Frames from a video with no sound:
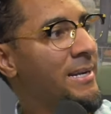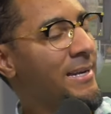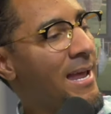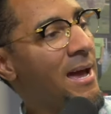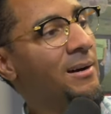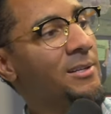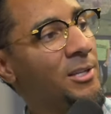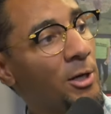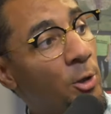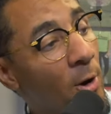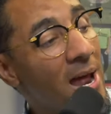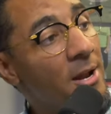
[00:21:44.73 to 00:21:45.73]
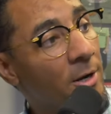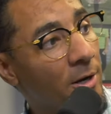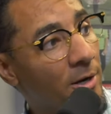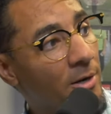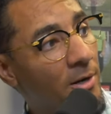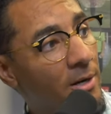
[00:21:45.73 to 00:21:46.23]
Now, the
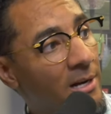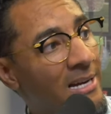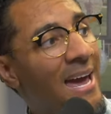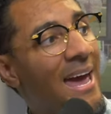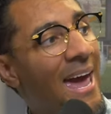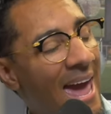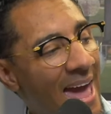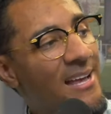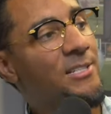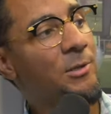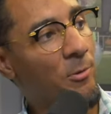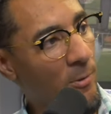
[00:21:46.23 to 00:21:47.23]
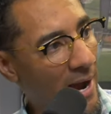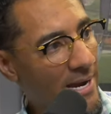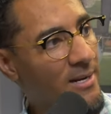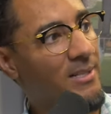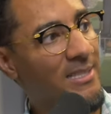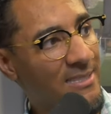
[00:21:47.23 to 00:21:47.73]
creditor has the right